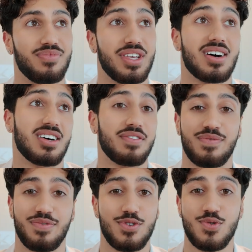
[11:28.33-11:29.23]
yeah,
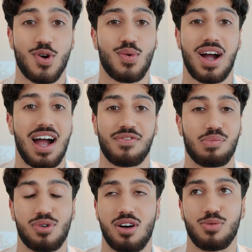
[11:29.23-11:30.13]
if you don't have
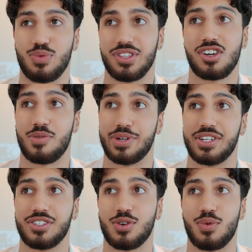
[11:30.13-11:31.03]
a problem with
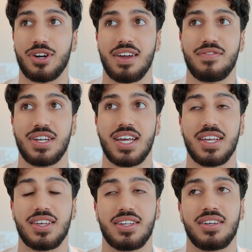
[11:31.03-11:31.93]
coming into work every
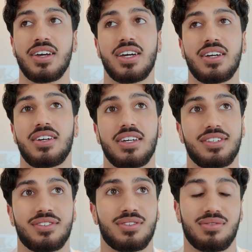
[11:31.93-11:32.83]
day, then
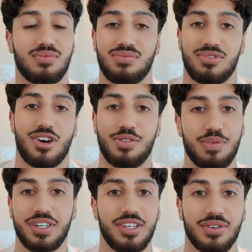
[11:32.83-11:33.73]
it's not a
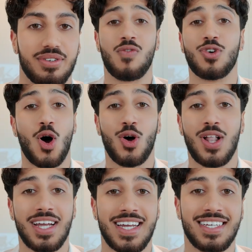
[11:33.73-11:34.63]
big deal.
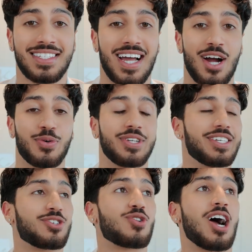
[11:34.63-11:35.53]
Overall, I guess I would
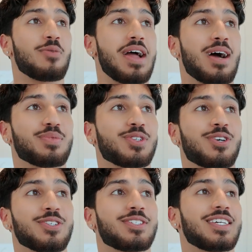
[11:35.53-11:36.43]
describe
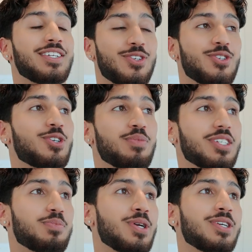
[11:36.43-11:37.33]
Amazon's internship
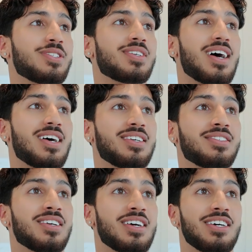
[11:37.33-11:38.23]
experience as